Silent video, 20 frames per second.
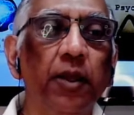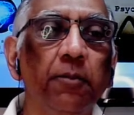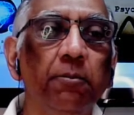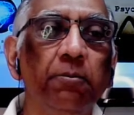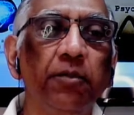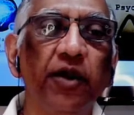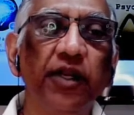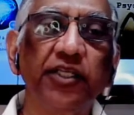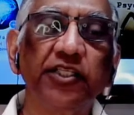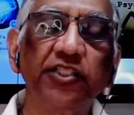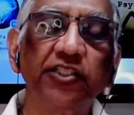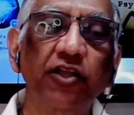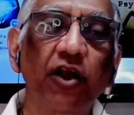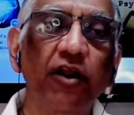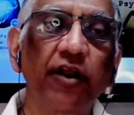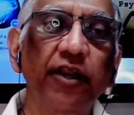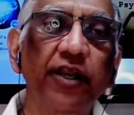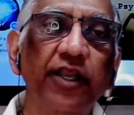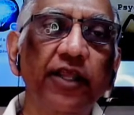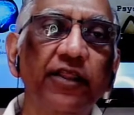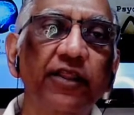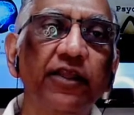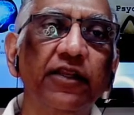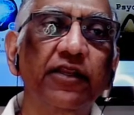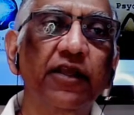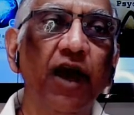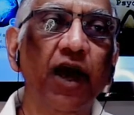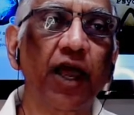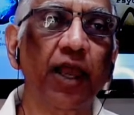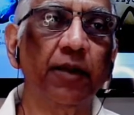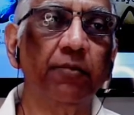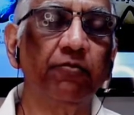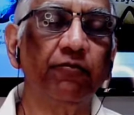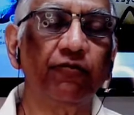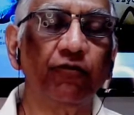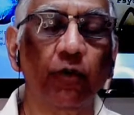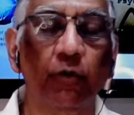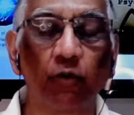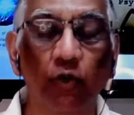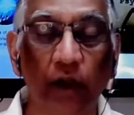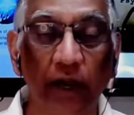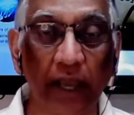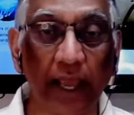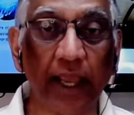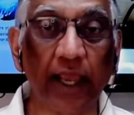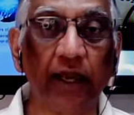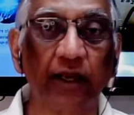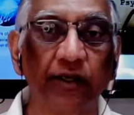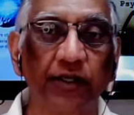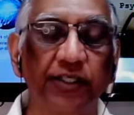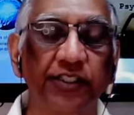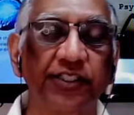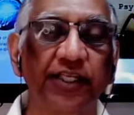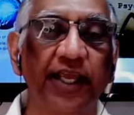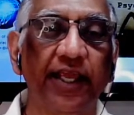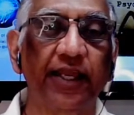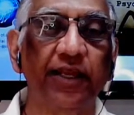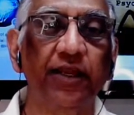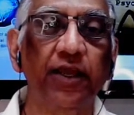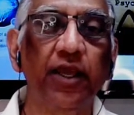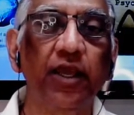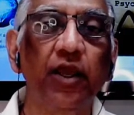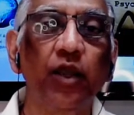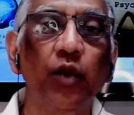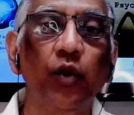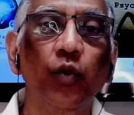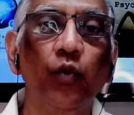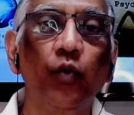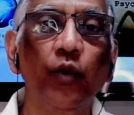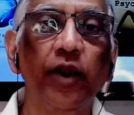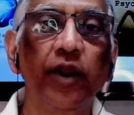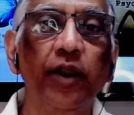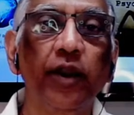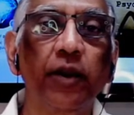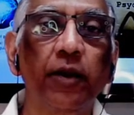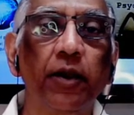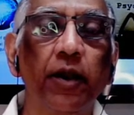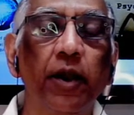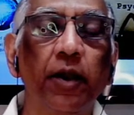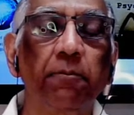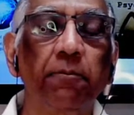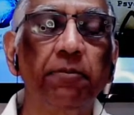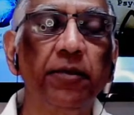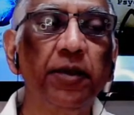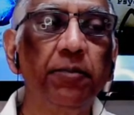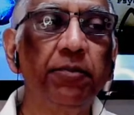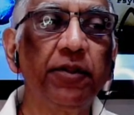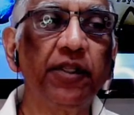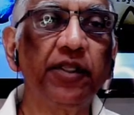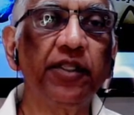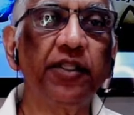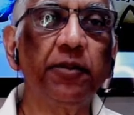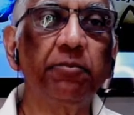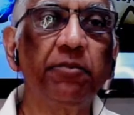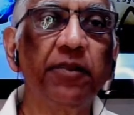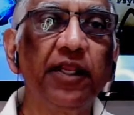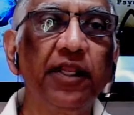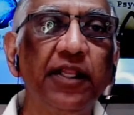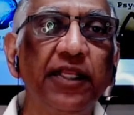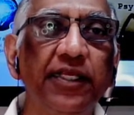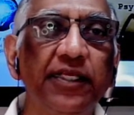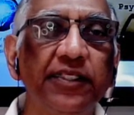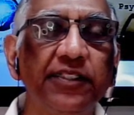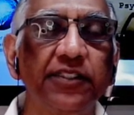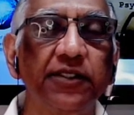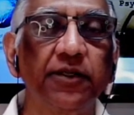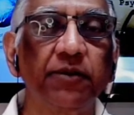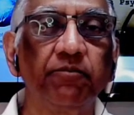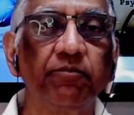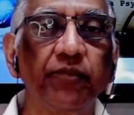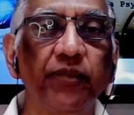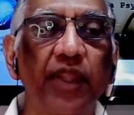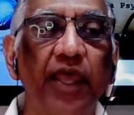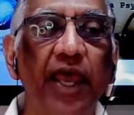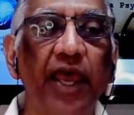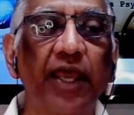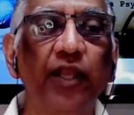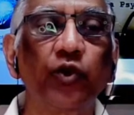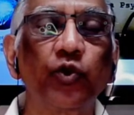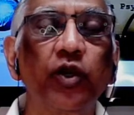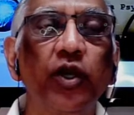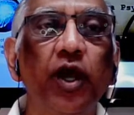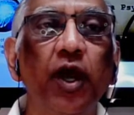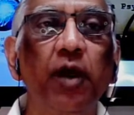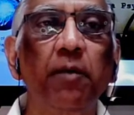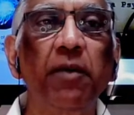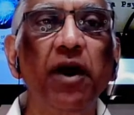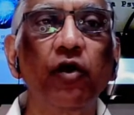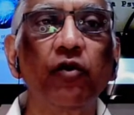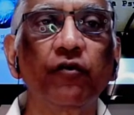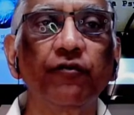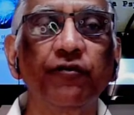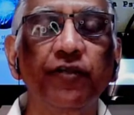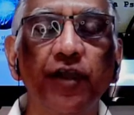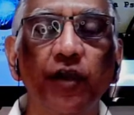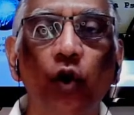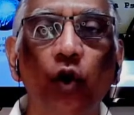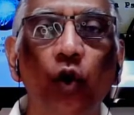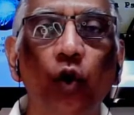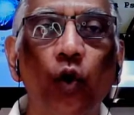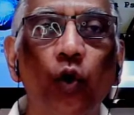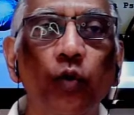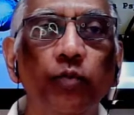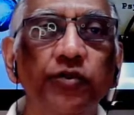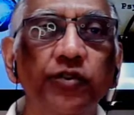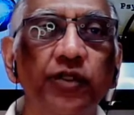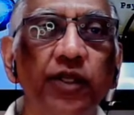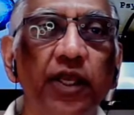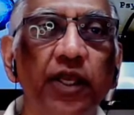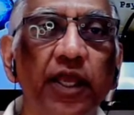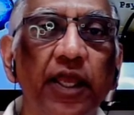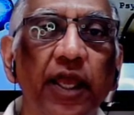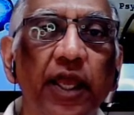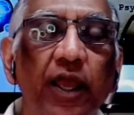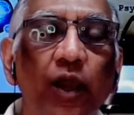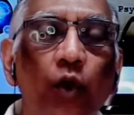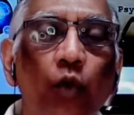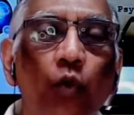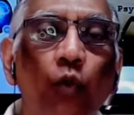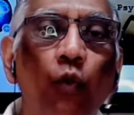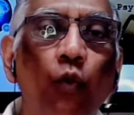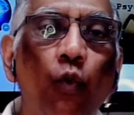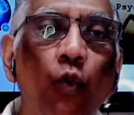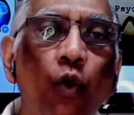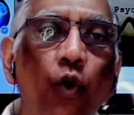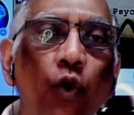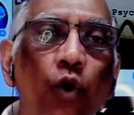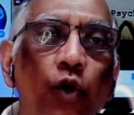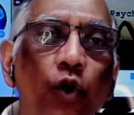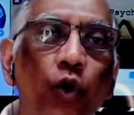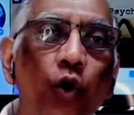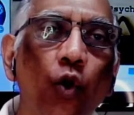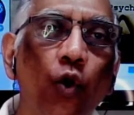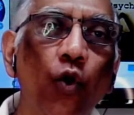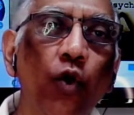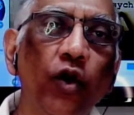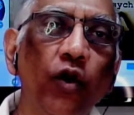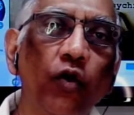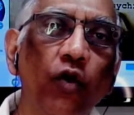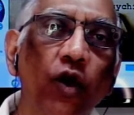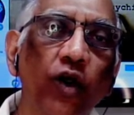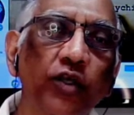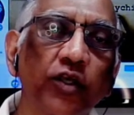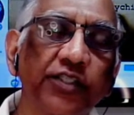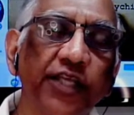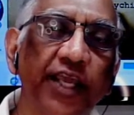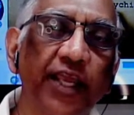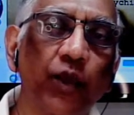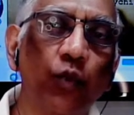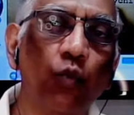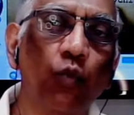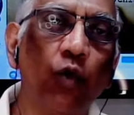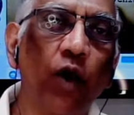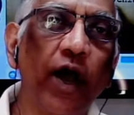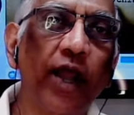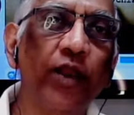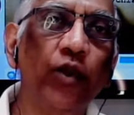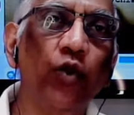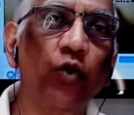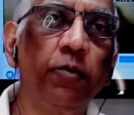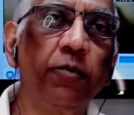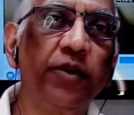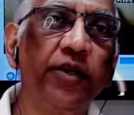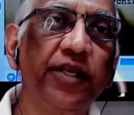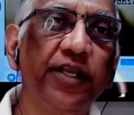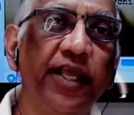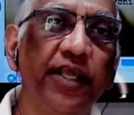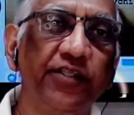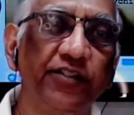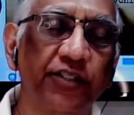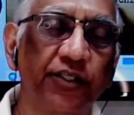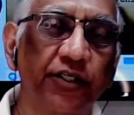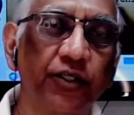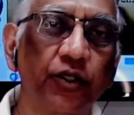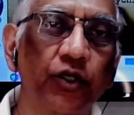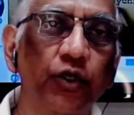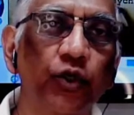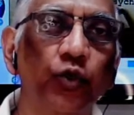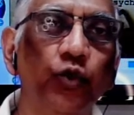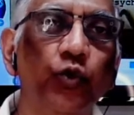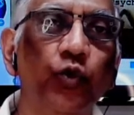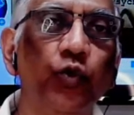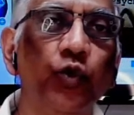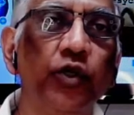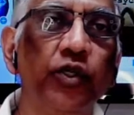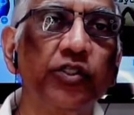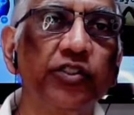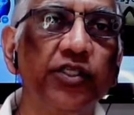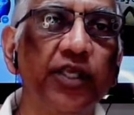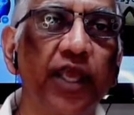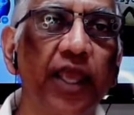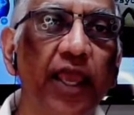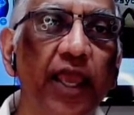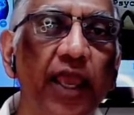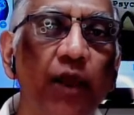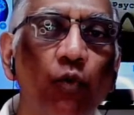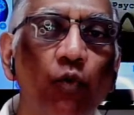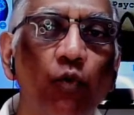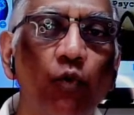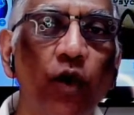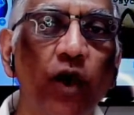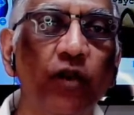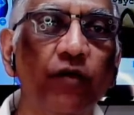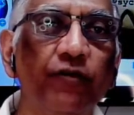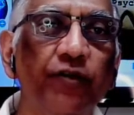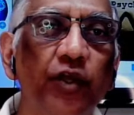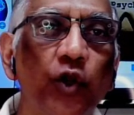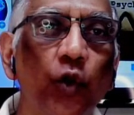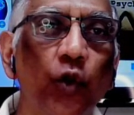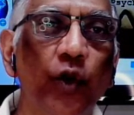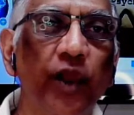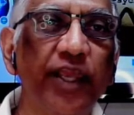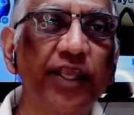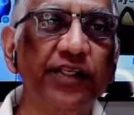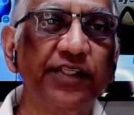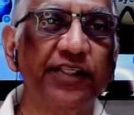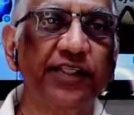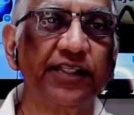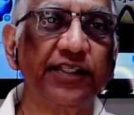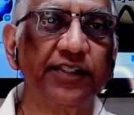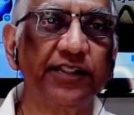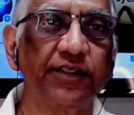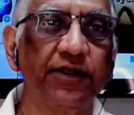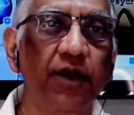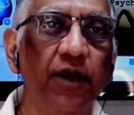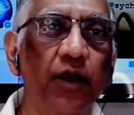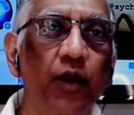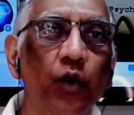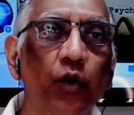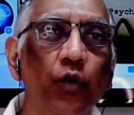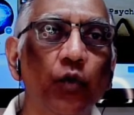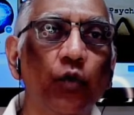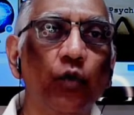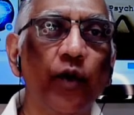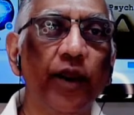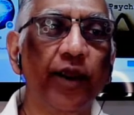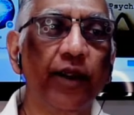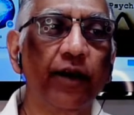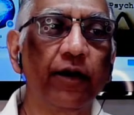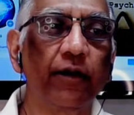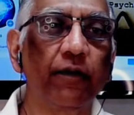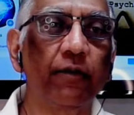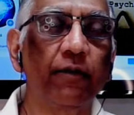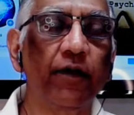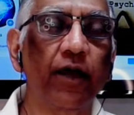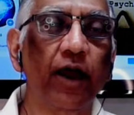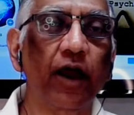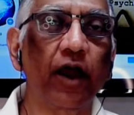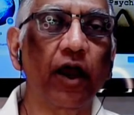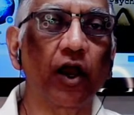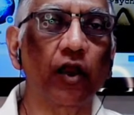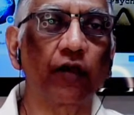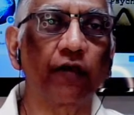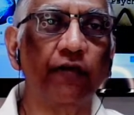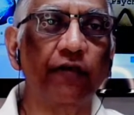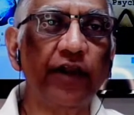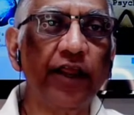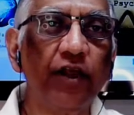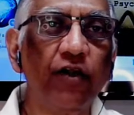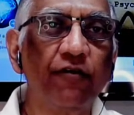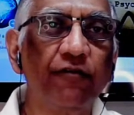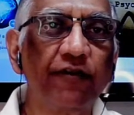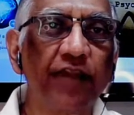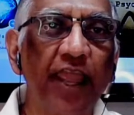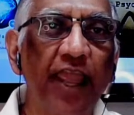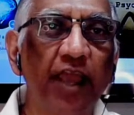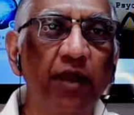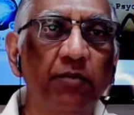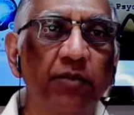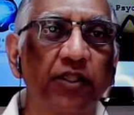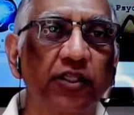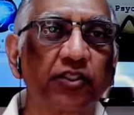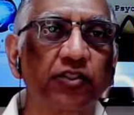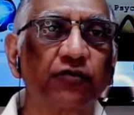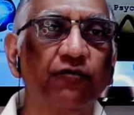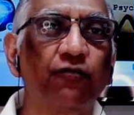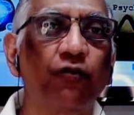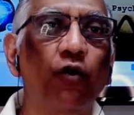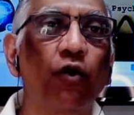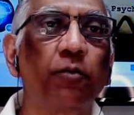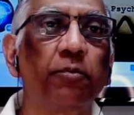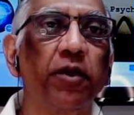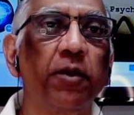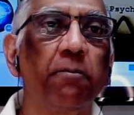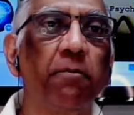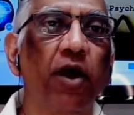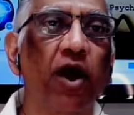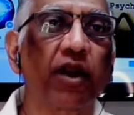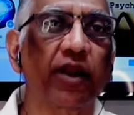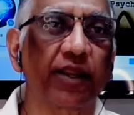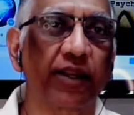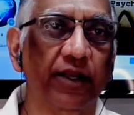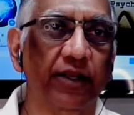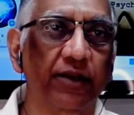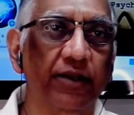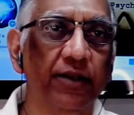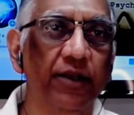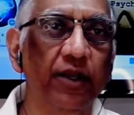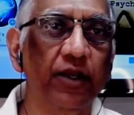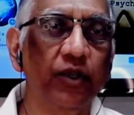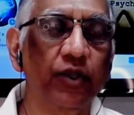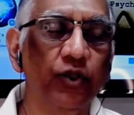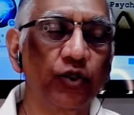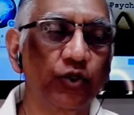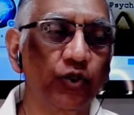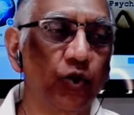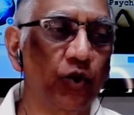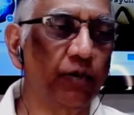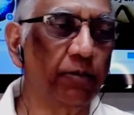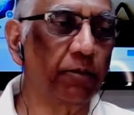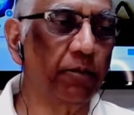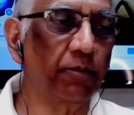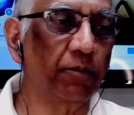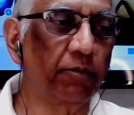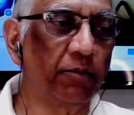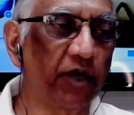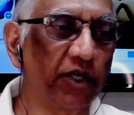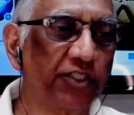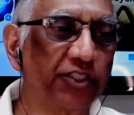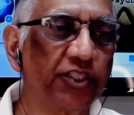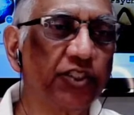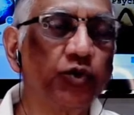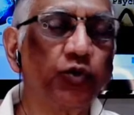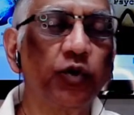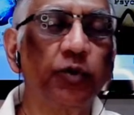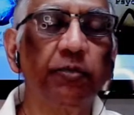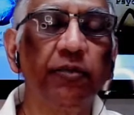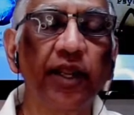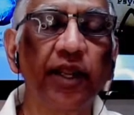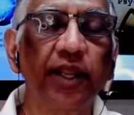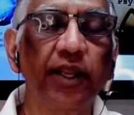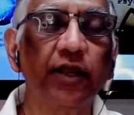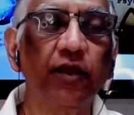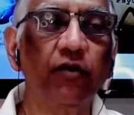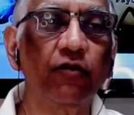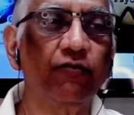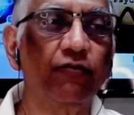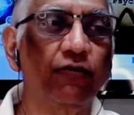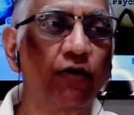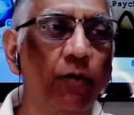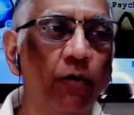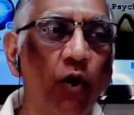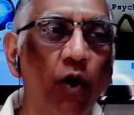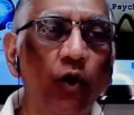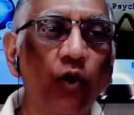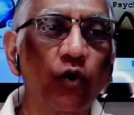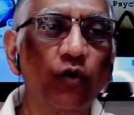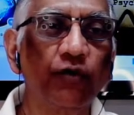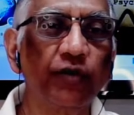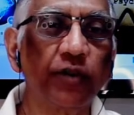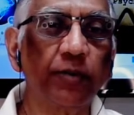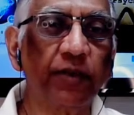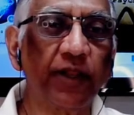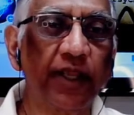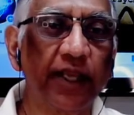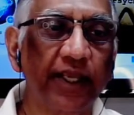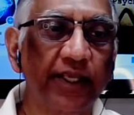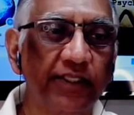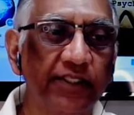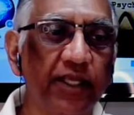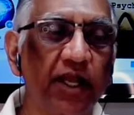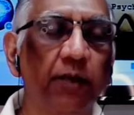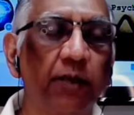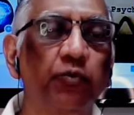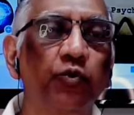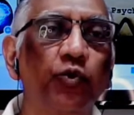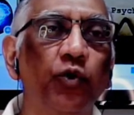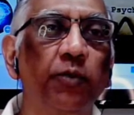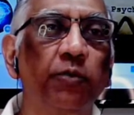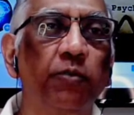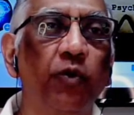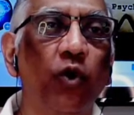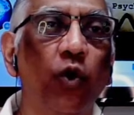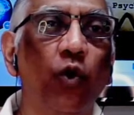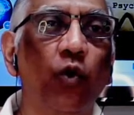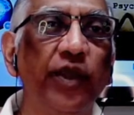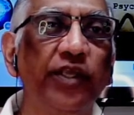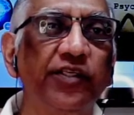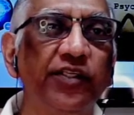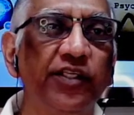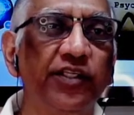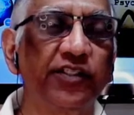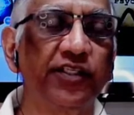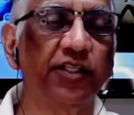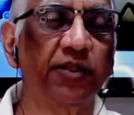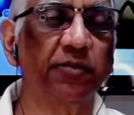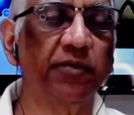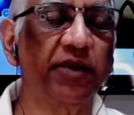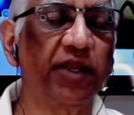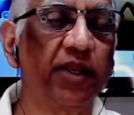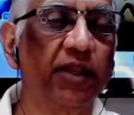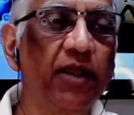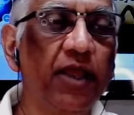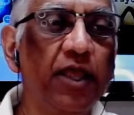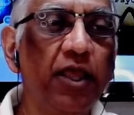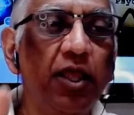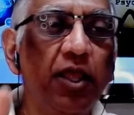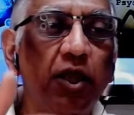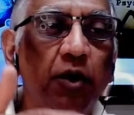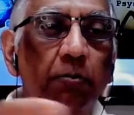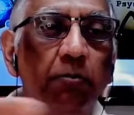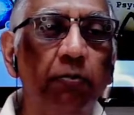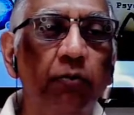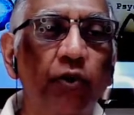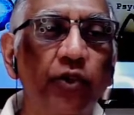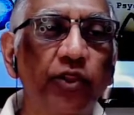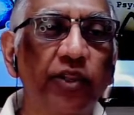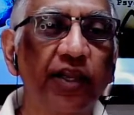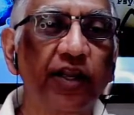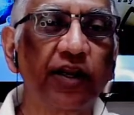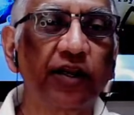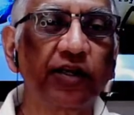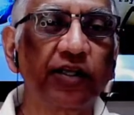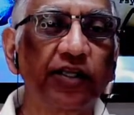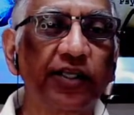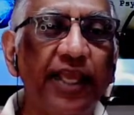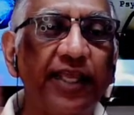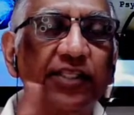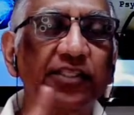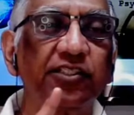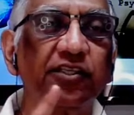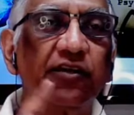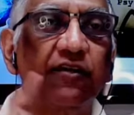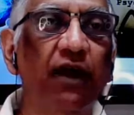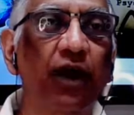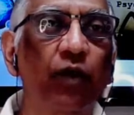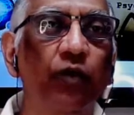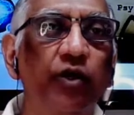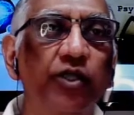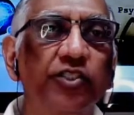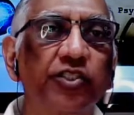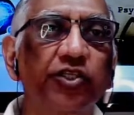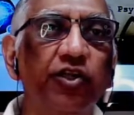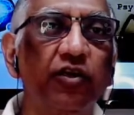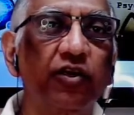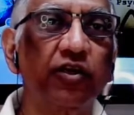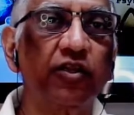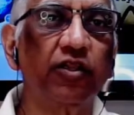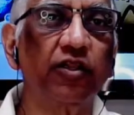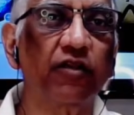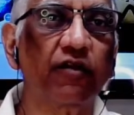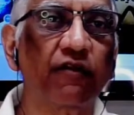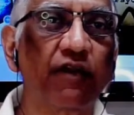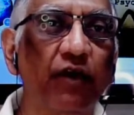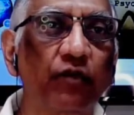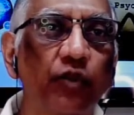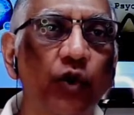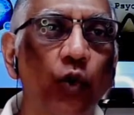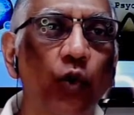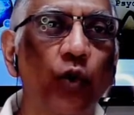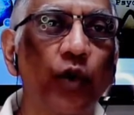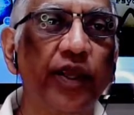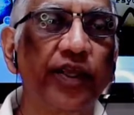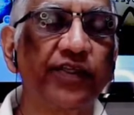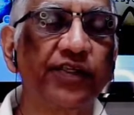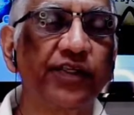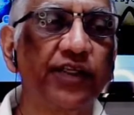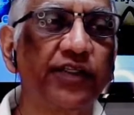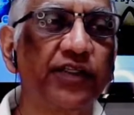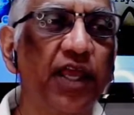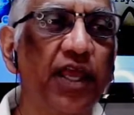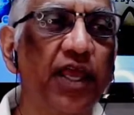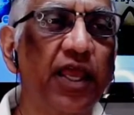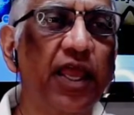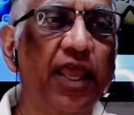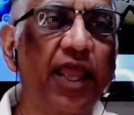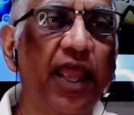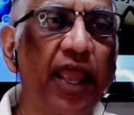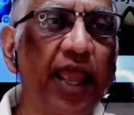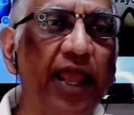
But it started at the time, from what I understand, where people in the Middle East had to come out of their homes, go across a wide open desert towards one of the oases where a ring of camels formed a market so merchants would bring from all over the place, come to an oasis in the middle, put their tents around a circle around the oasis, mm-hmm.